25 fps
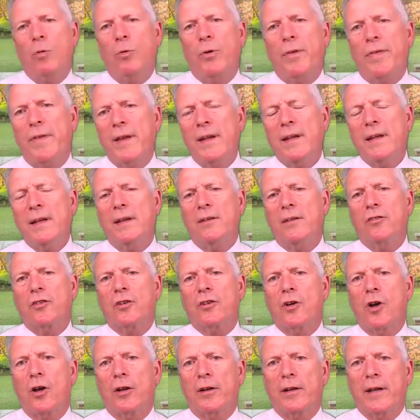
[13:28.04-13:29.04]
within this
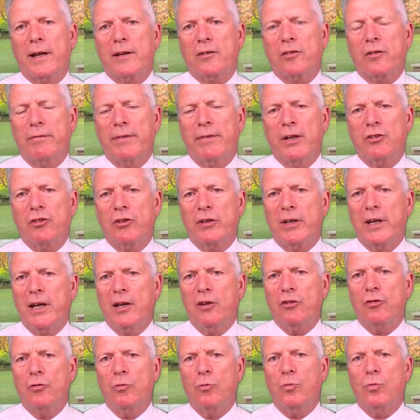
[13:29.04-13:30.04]
context of
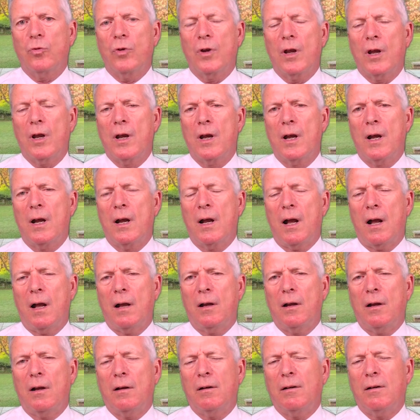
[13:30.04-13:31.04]
education,
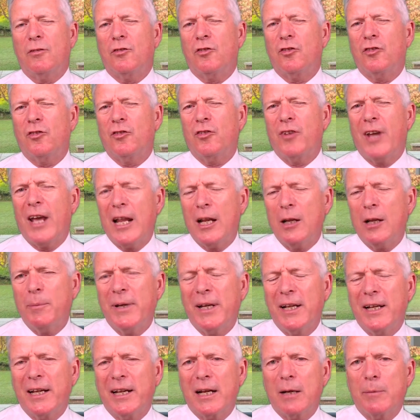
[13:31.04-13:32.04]
tell me
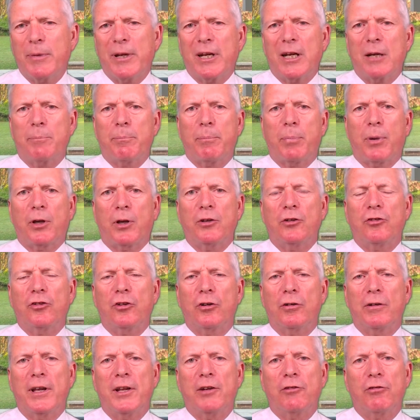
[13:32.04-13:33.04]
a little bit about
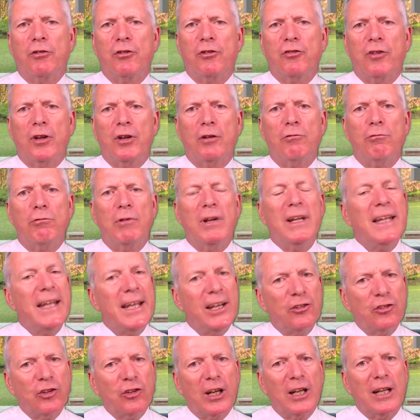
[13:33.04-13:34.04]
your interest in
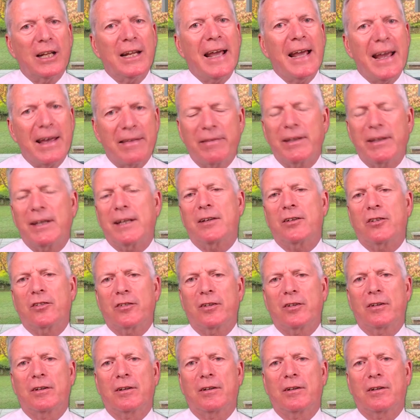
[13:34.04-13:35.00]
relational ethics.